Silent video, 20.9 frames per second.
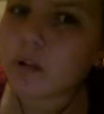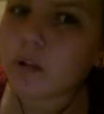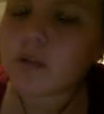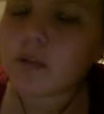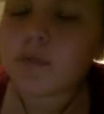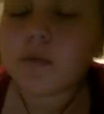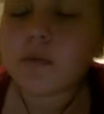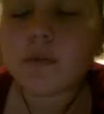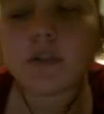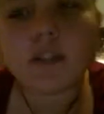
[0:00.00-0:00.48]
You're
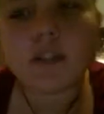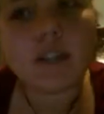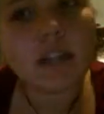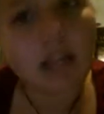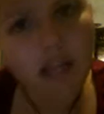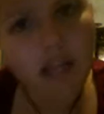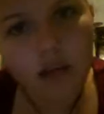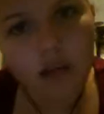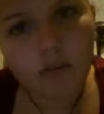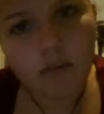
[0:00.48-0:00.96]
supposed to
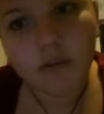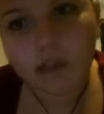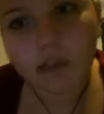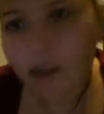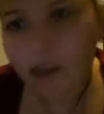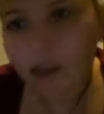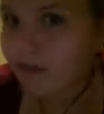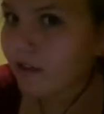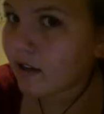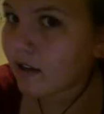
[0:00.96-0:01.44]
take a book
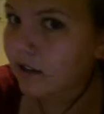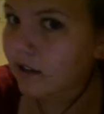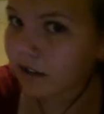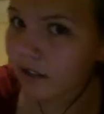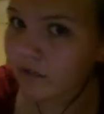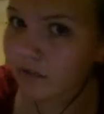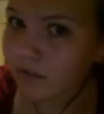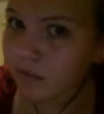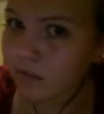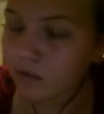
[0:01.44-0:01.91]
and then
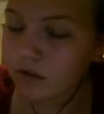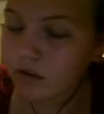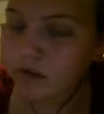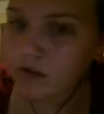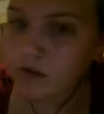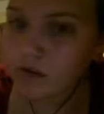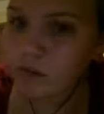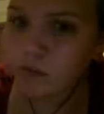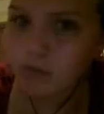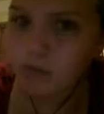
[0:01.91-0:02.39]
leave a
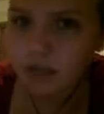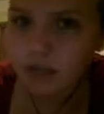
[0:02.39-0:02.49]
book, but